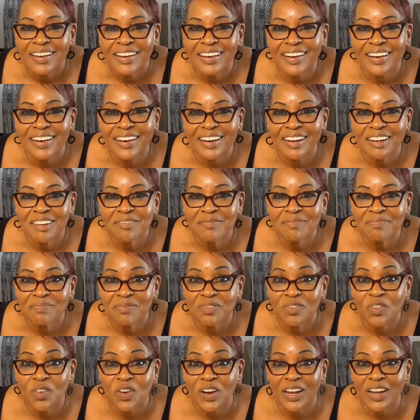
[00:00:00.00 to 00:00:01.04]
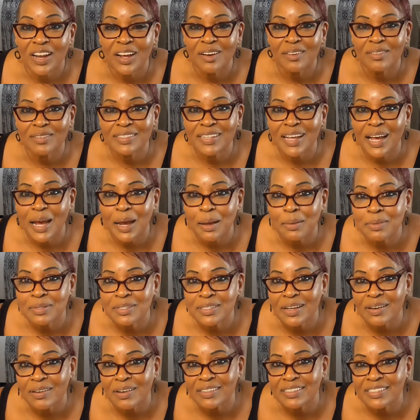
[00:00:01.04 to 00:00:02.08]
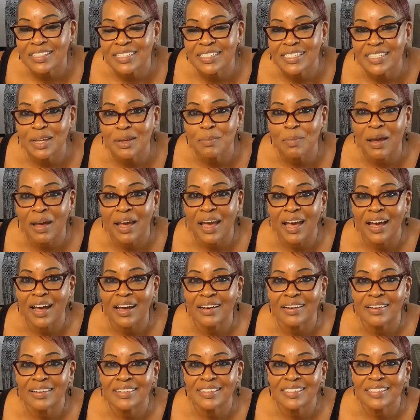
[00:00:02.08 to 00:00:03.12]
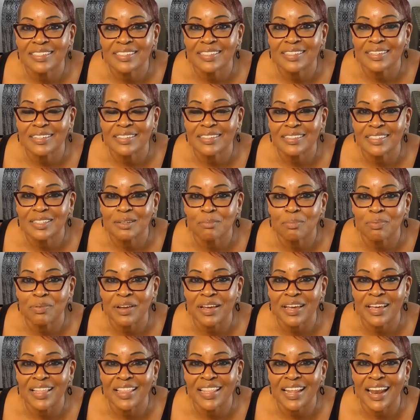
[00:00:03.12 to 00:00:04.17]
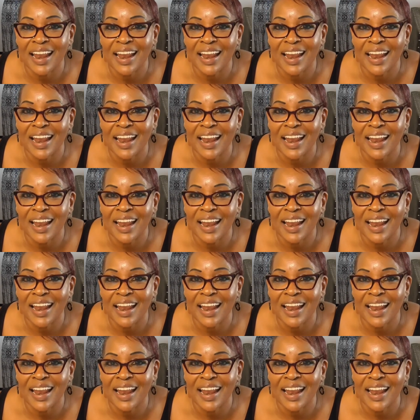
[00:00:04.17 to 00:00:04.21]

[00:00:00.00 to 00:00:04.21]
for a long time, so I just need my hair to breathe,